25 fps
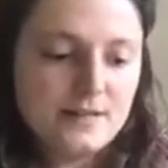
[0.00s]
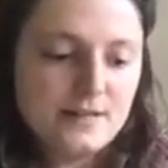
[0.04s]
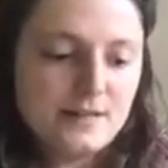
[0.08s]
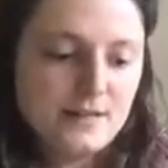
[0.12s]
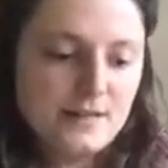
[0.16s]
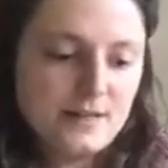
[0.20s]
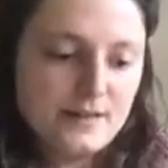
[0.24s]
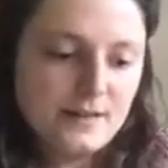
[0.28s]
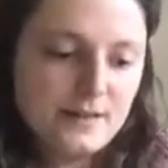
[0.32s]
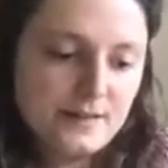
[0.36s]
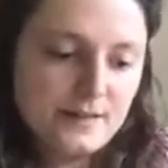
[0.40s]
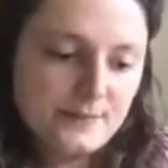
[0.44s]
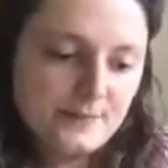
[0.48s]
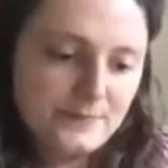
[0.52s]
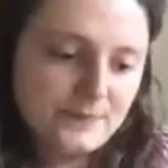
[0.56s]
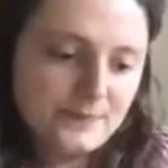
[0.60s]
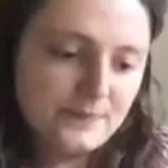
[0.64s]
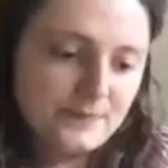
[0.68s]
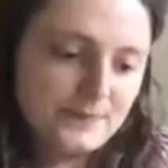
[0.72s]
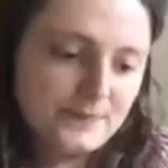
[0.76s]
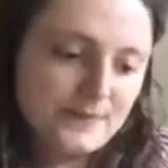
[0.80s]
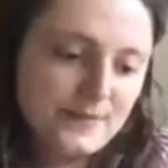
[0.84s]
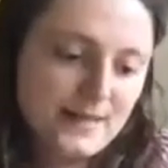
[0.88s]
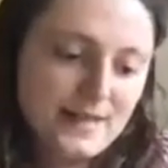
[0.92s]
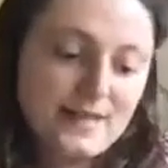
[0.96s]
um,
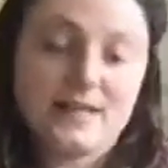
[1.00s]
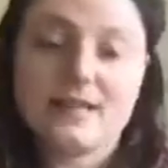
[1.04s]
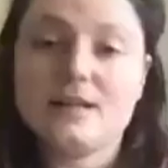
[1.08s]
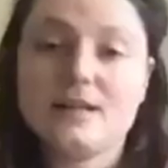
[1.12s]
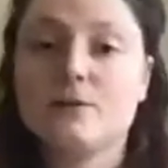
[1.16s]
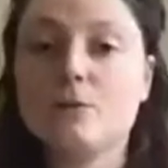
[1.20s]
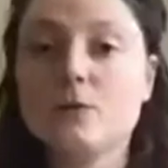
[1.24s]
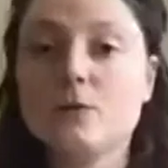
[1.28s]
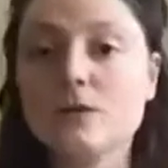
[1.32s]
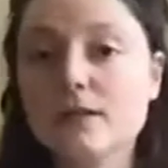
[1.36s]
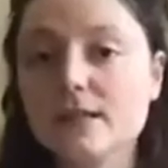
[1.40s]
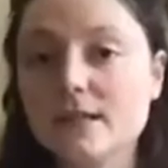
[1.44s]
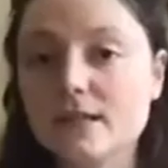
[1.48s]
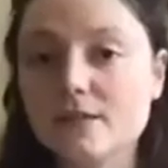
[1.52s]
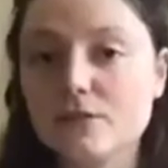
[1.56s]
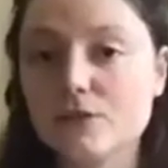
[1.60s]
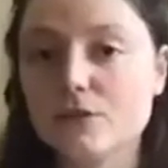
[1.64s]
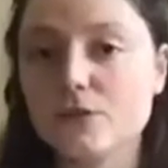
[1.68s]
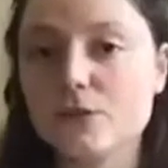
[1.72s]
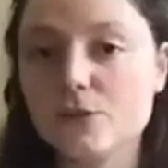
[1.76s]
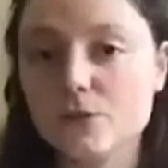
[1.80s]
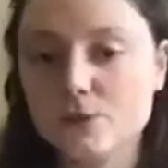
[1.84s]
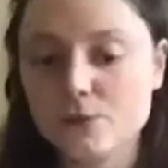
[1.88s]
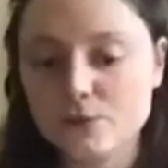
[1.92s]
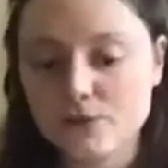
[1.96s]
and it will give
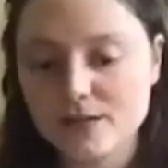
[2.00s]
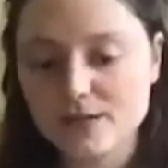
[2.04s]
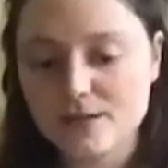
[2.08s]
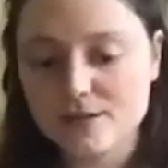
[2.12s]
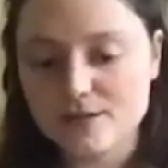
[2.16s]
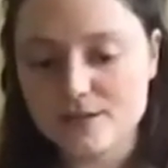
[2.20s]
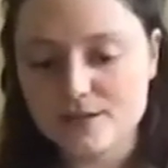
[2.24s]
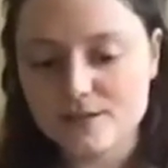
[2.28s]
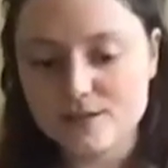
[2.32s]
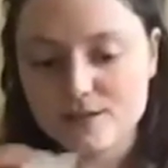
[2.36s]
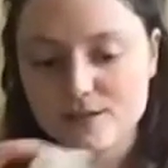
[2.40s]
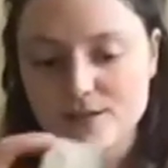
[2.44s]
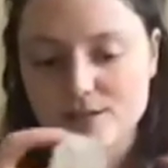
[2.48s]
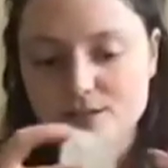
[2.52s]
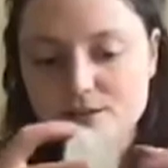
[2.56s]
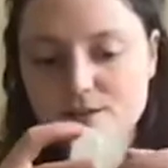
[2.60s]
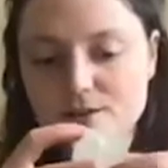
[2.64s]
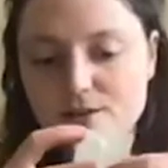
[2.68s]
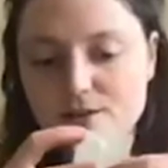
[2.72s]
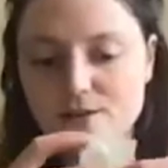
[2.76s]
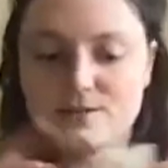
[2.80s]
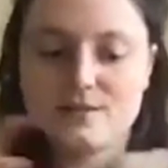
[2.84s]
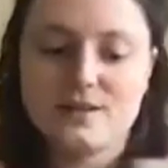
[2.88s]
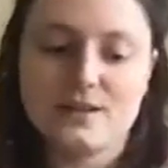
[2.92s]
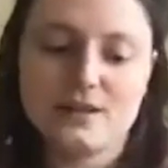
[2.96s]
you nice
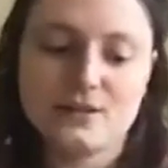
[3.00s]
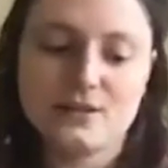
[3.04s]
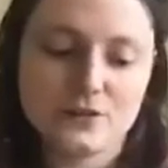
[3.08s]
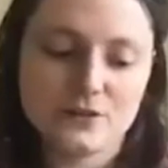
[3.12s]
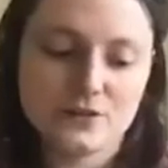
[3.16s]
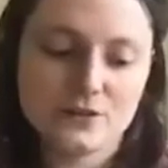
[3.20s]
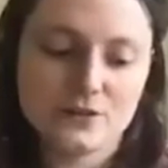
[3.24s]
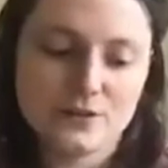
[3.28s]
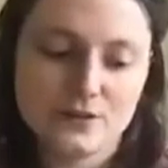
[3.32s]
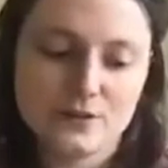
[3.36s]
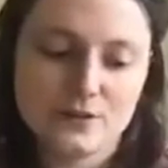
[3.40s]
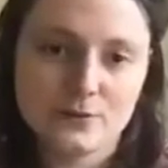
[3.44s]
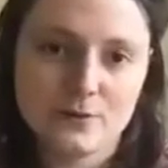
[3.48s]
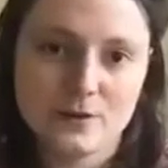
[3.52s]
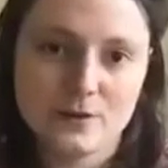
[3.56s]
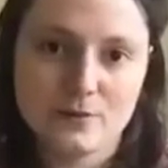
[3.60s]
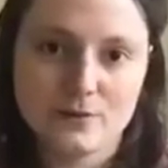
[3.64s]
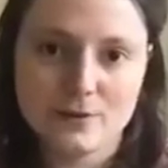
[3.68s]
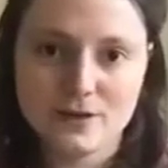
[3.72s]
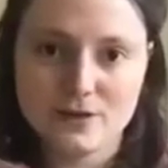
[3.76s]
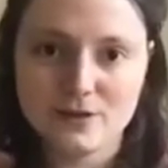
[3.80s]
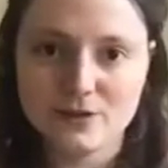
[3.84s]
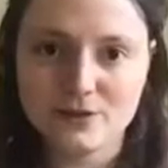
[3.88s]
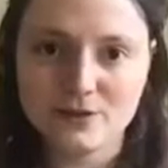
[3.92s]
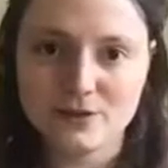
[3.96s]
uh, textures as well
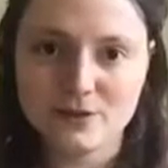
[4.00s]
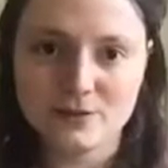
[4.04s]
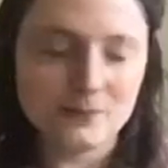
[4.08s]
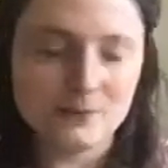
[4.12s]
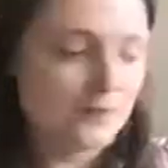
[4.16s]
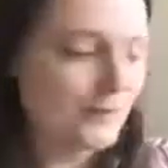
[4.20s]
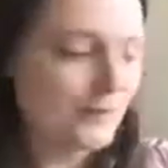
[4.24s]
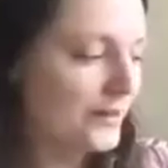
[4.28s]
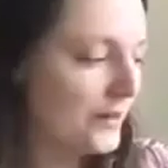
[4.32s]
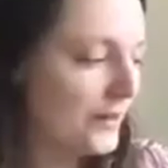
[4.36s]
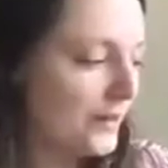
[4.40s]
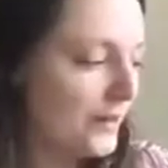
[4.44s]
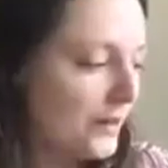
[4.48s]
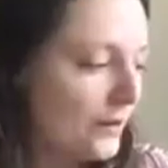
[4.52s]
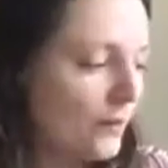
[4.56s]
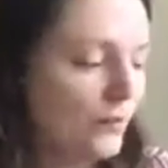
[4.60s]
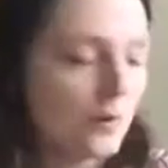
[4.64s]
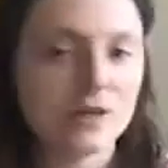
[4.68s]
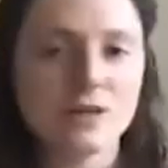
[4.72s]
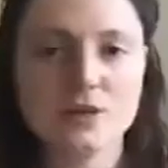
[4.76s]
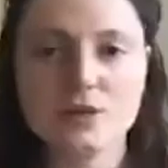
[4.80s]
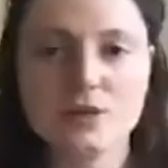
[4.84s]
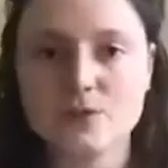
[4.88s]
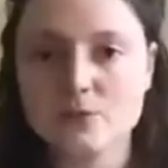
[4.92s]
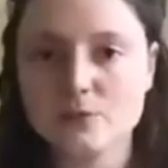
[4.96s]
when you
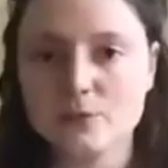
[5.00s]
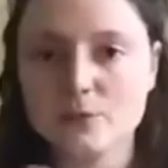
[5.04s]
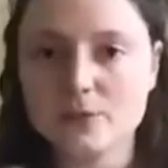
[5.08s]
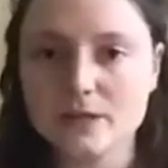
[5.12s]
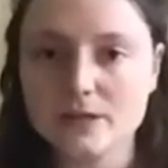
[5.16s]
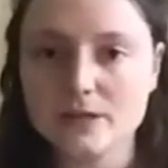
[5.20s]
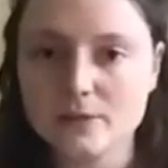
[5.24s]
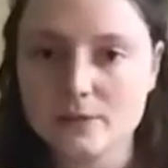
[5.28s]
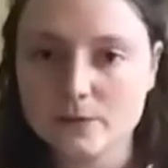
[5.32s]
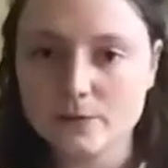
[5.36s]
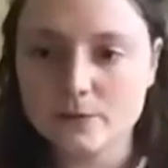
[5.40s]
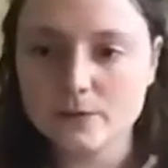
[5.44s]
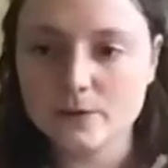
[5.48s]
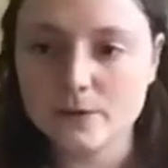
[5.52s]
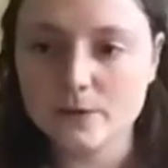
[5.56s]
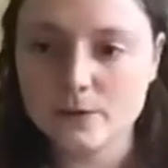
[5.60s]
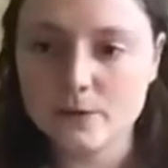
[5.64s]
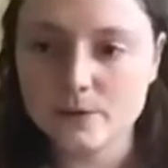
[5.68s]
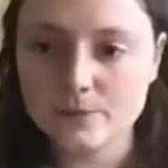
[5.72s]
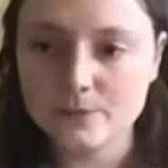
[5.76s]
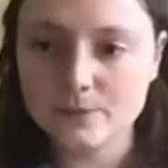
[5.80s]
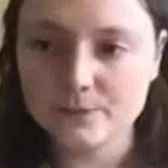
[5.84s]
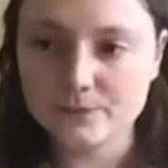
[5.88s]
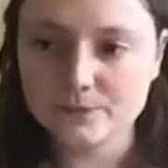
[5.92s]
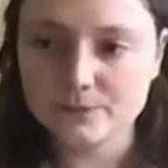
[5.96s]
when you
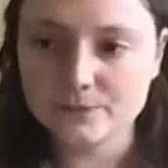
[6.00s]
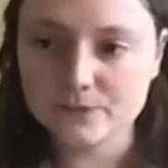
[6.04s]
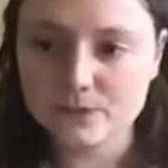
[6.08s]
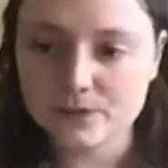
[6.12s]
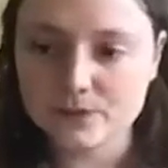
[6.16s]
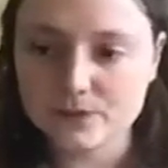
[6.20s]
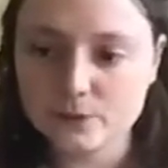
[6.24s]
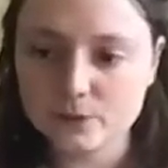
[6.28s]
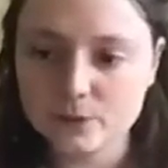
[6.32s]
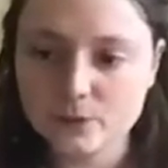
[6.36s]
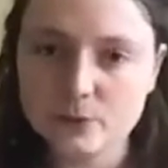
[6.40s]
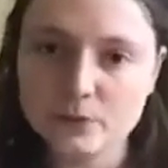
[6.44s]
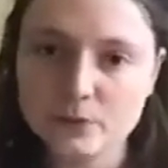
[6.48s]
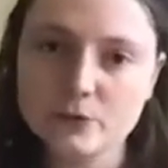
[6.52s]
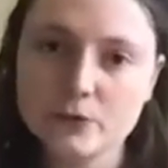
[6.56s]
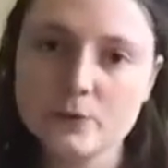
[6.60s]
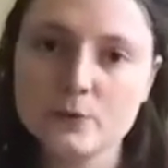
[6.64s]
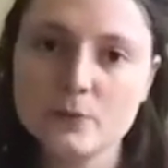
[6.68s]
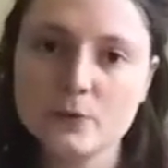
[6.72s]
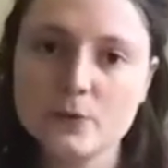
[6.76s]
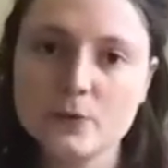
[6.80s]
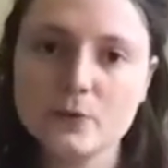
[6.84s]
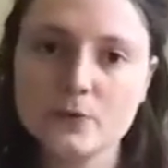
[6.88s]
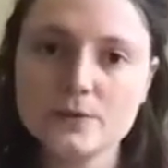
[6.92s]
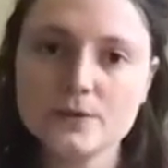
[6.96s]
um, remove the
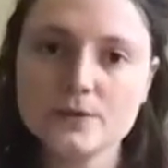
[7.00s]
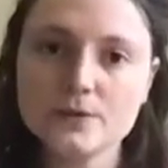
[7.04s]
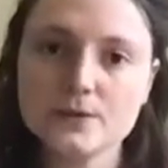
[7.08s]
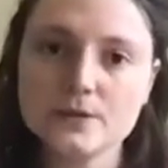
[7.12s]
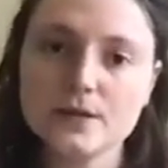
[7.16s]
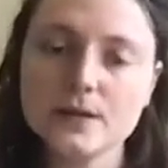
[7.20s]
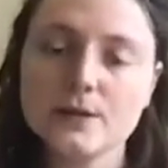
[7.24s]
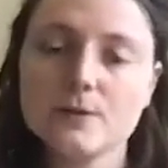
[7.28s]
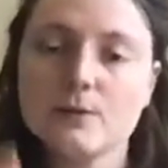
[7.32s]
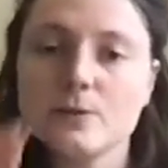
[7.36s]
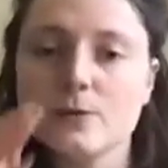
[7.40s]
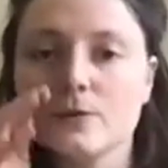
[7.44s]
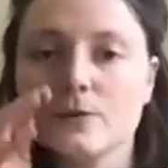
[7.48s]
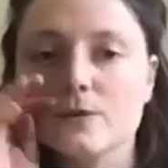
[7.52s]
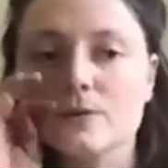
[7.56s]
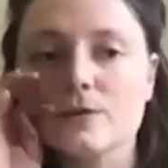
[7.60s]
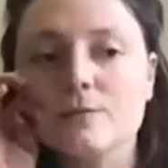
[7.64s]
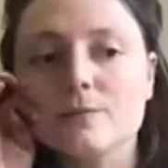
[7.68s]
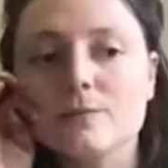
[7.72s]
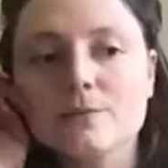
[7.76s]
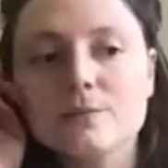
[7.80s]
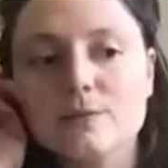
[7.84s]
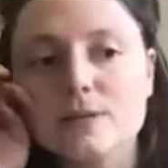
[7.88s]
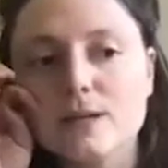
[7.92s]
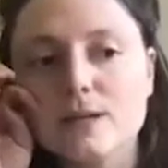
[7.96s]
mold, it
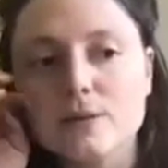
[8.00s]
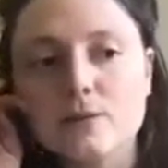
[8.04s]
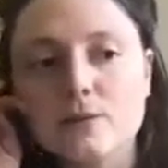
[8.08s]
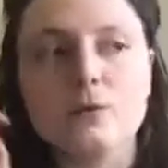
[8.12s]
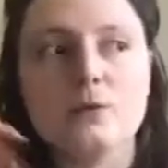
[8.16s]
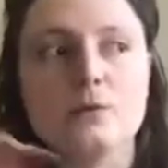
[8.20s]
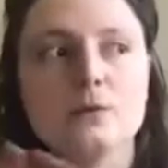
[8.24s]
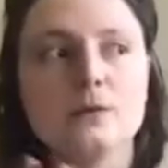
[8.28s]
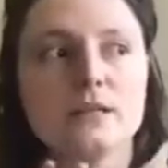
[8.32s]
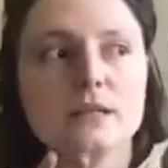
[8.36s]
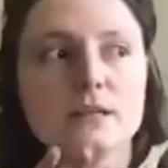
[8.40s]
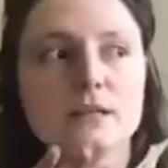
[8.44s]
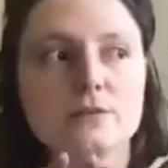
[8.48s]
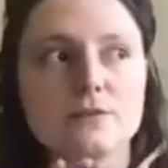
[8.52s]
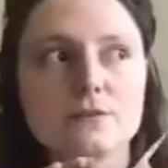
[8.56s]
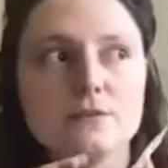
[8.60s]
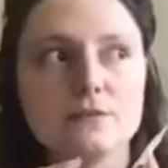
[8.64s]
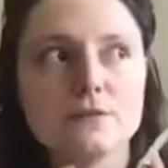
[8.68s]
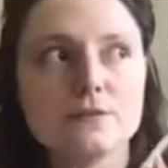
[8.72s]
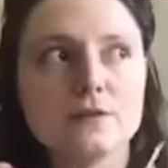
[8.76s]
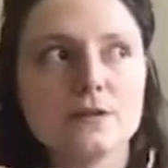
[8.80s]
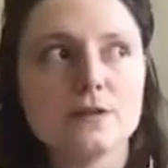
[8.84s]
will it will give